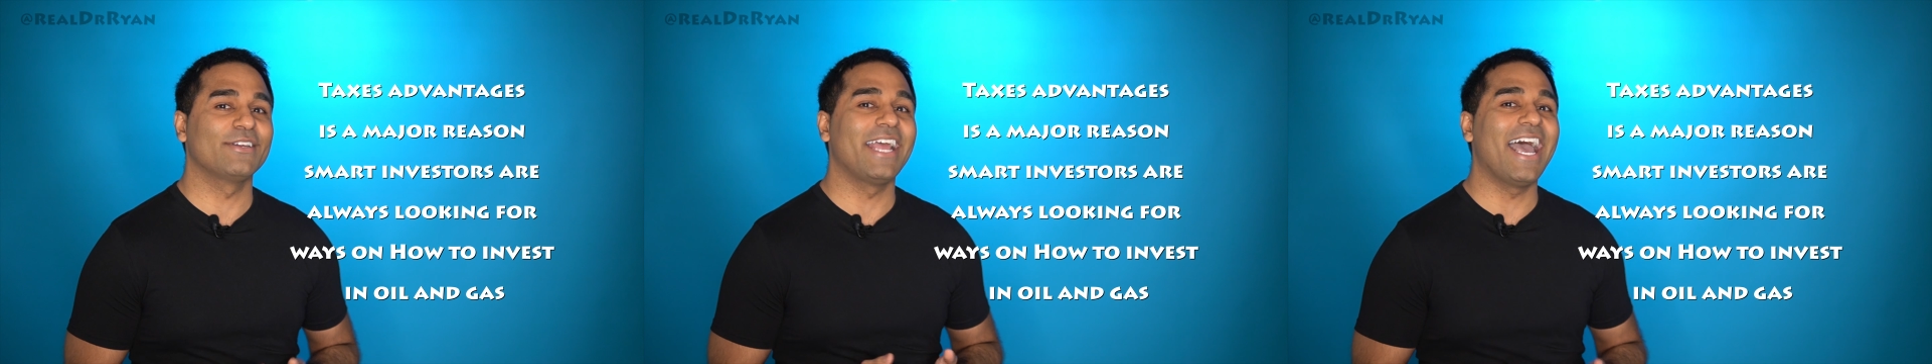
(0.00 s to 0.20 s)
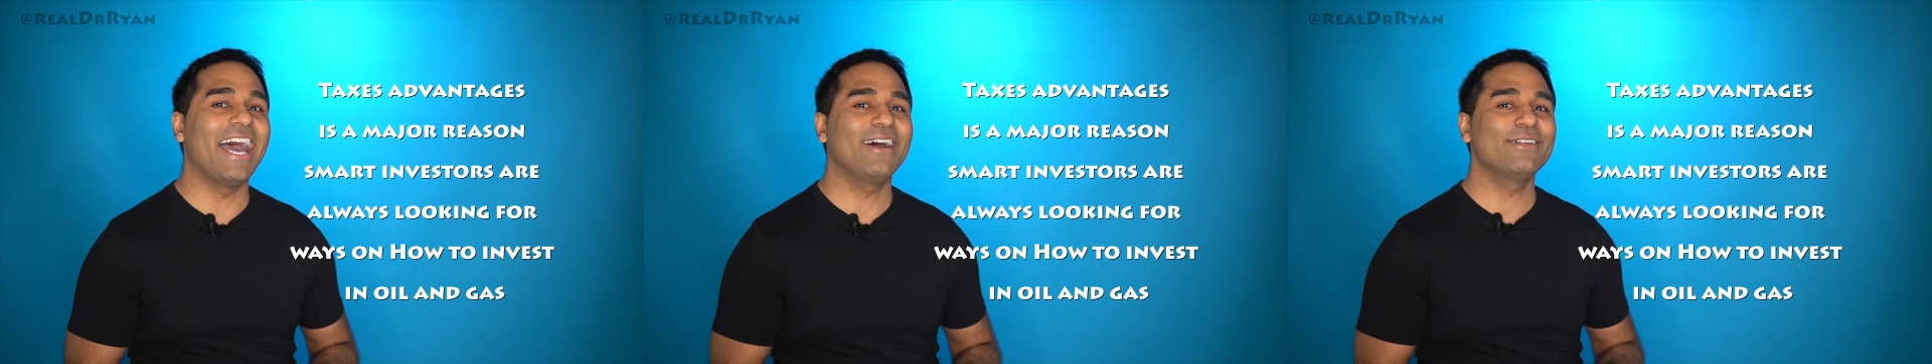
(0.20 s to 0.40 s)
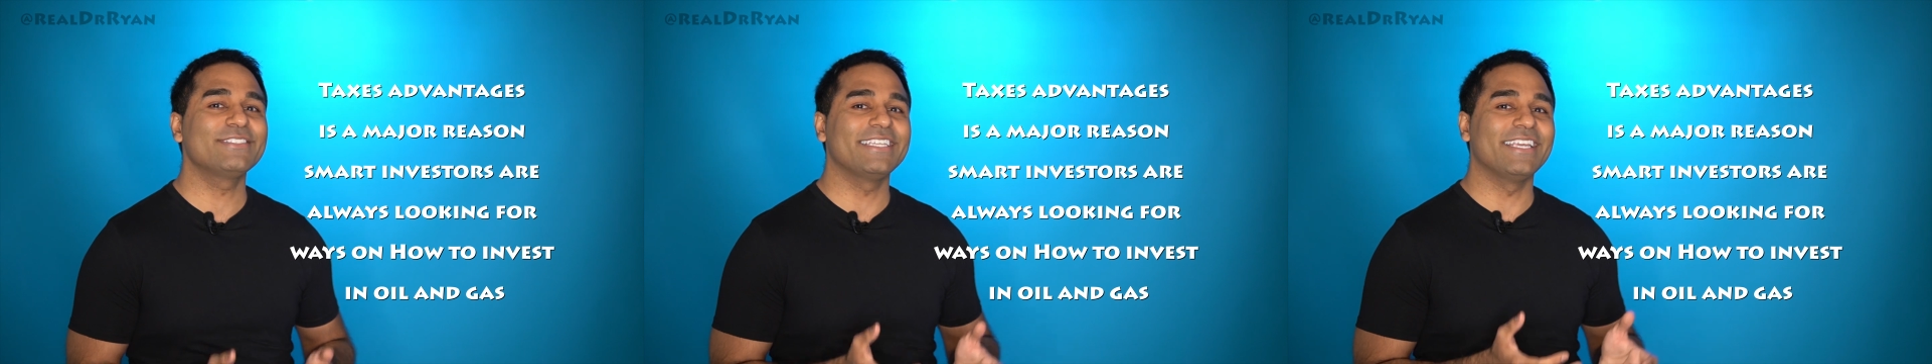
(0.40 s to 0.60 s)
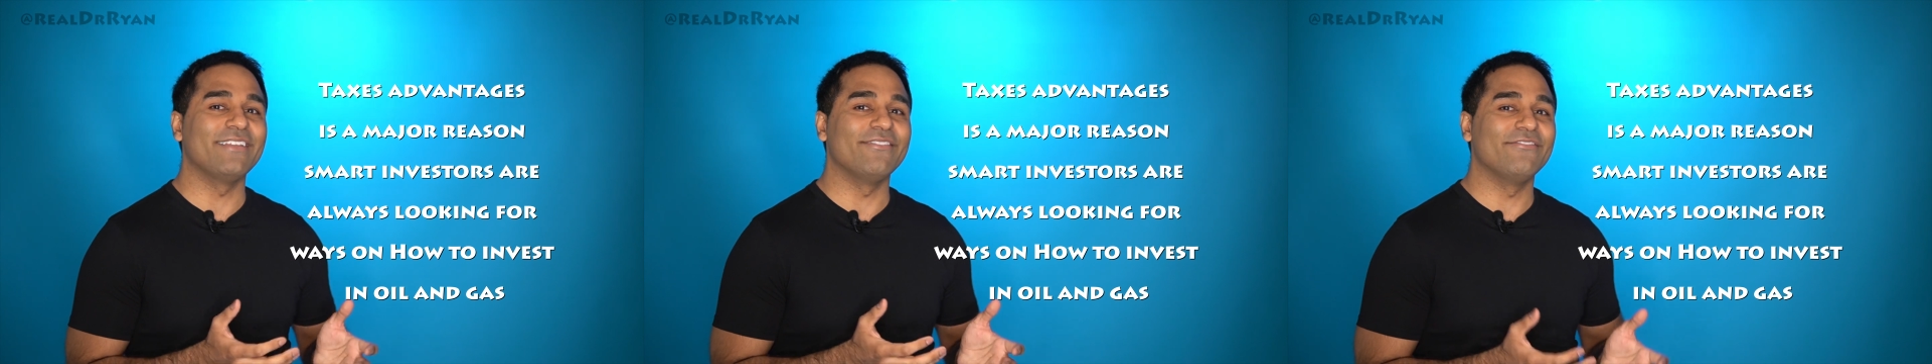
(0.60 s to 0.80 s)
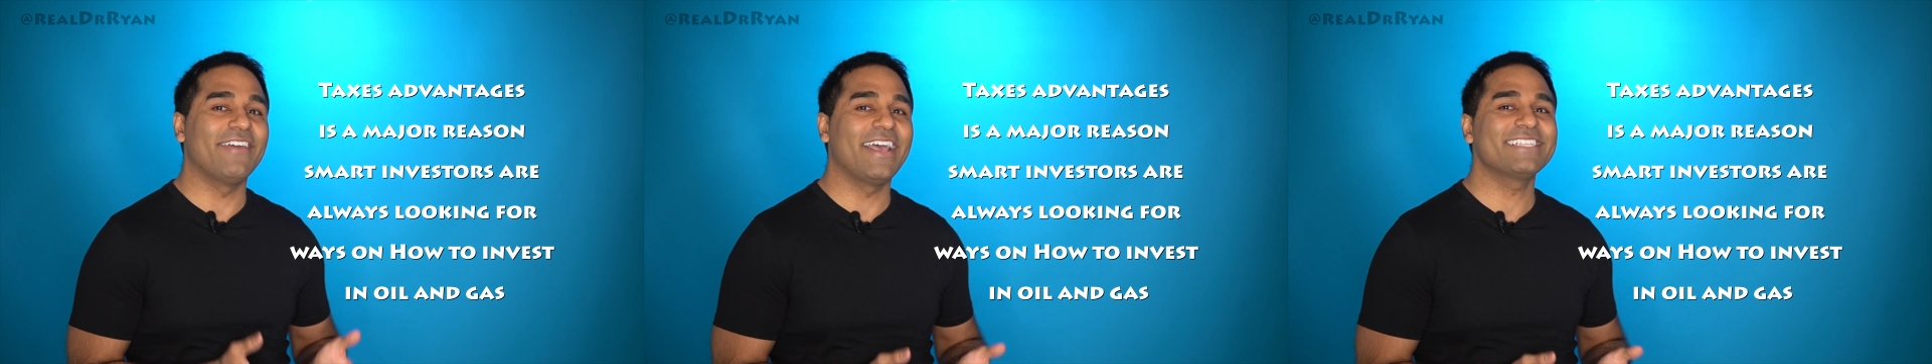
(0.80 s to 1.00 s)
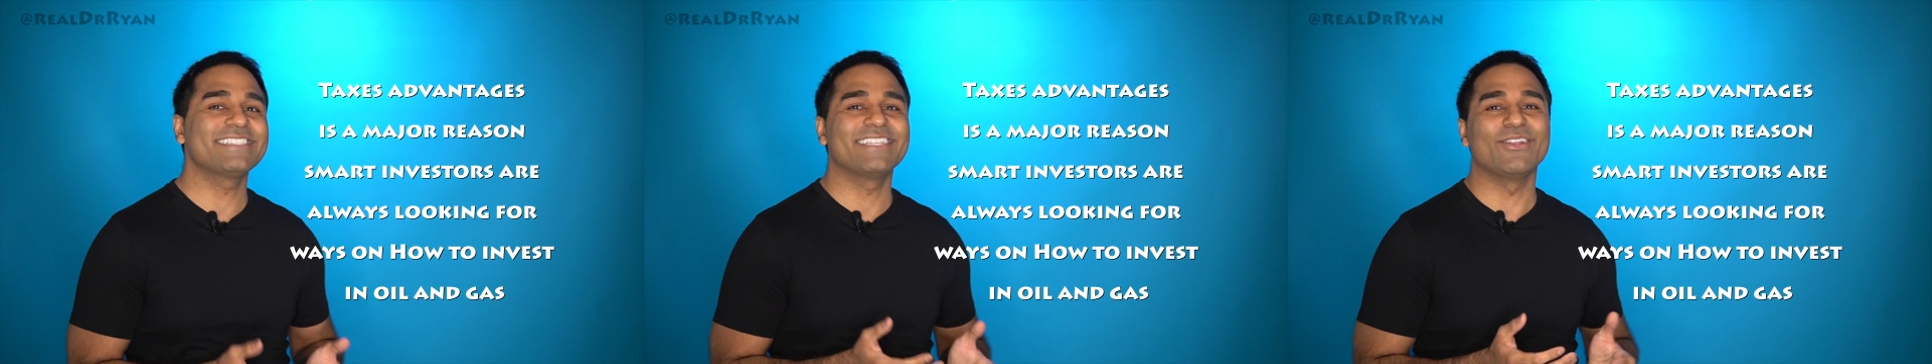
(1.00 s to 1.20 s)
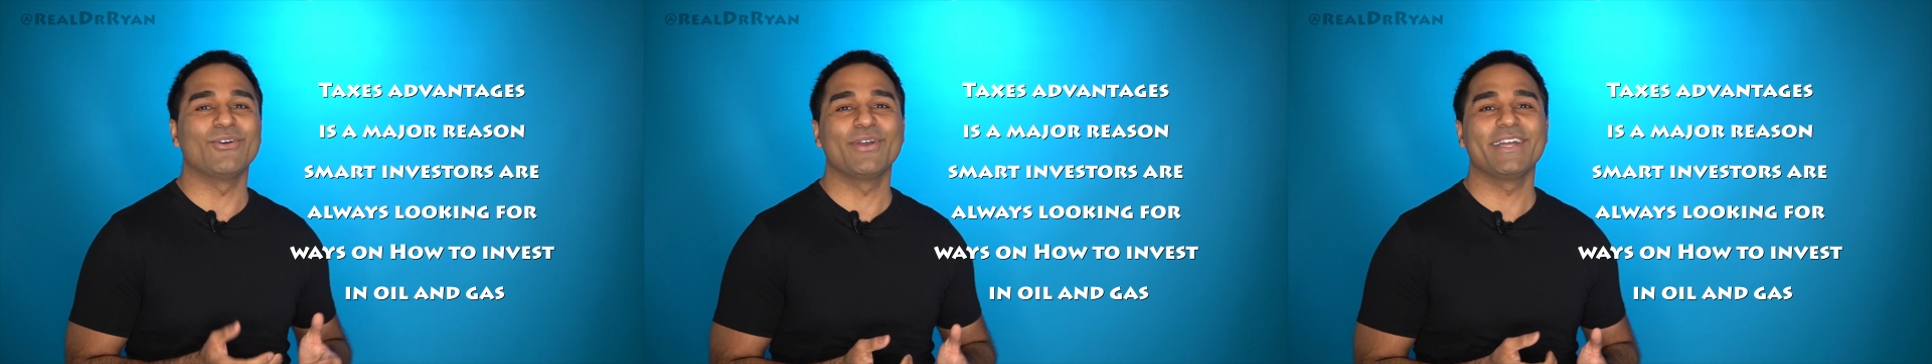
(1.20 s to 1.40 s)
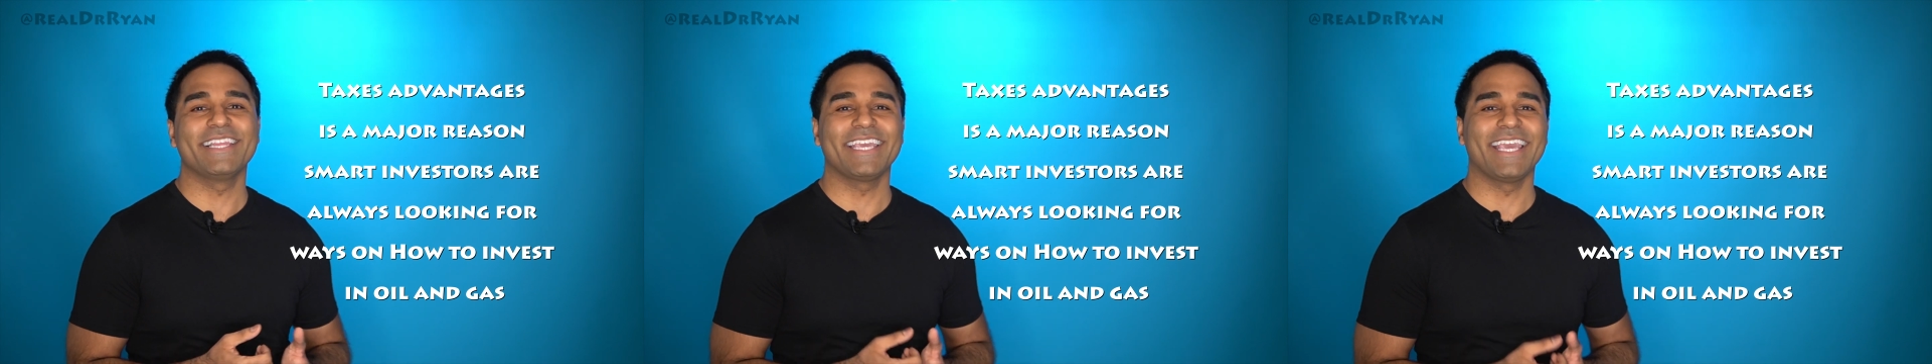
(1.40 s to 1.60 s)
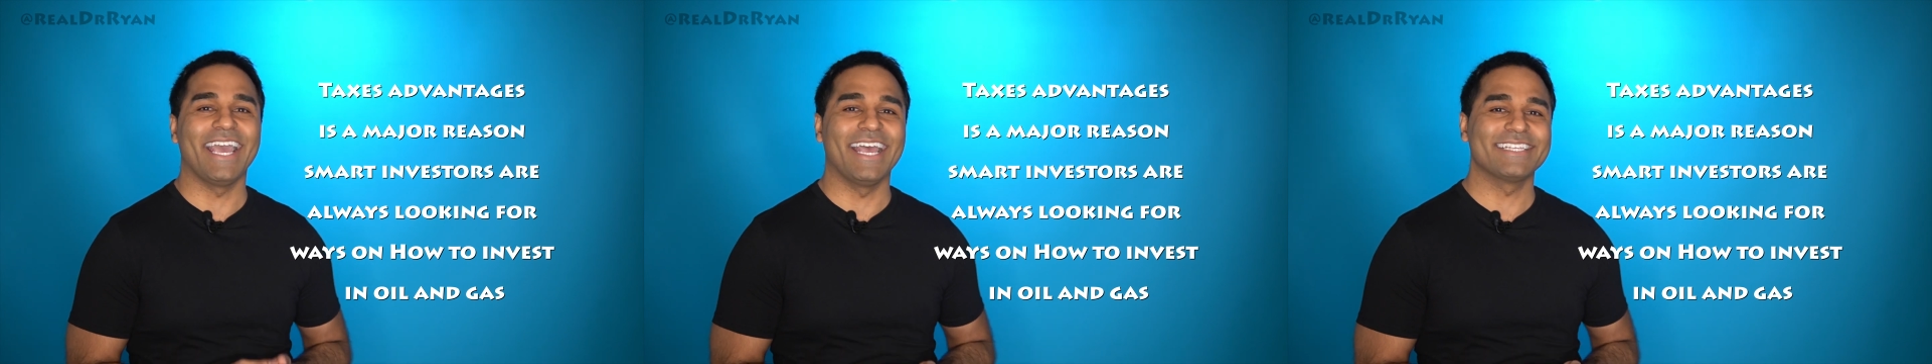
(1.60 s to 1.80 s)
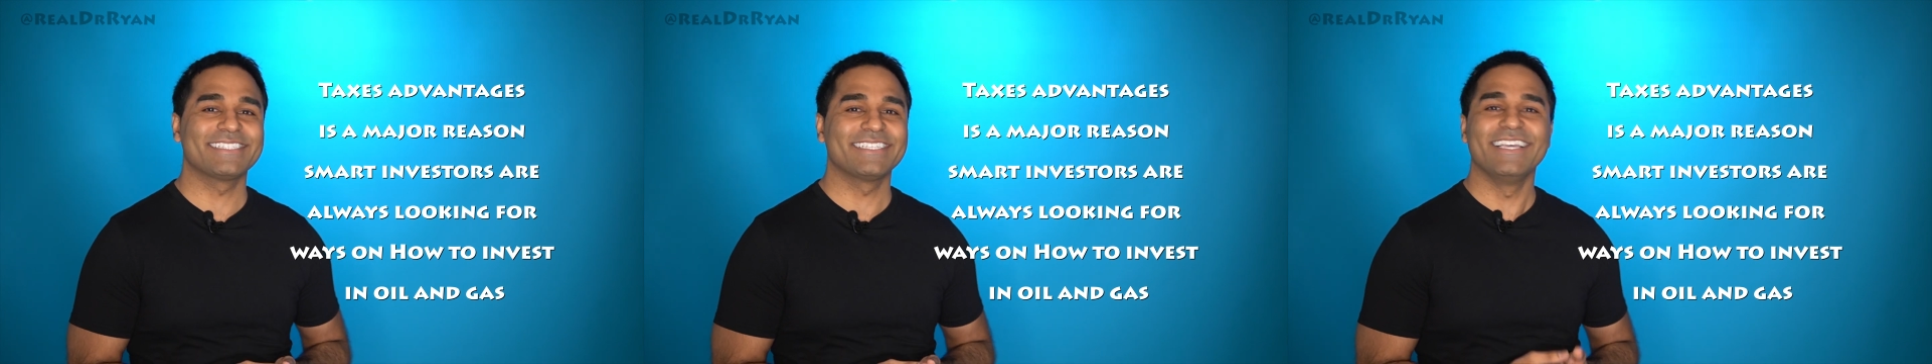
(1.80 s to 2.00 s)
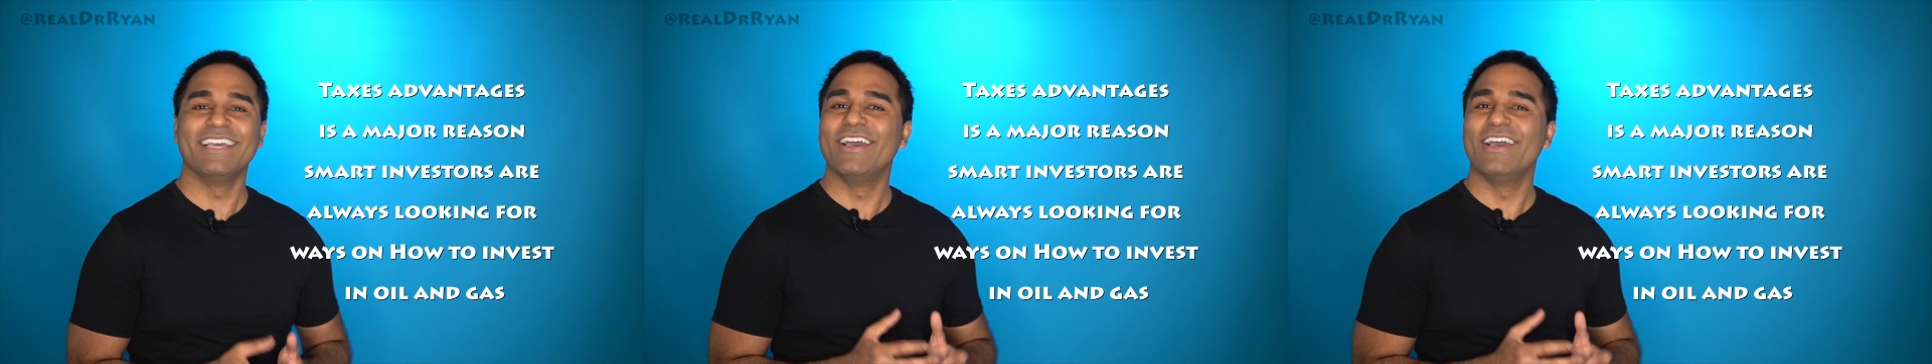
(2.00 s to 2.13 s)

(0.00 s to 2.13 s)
how to invest in oil and gas.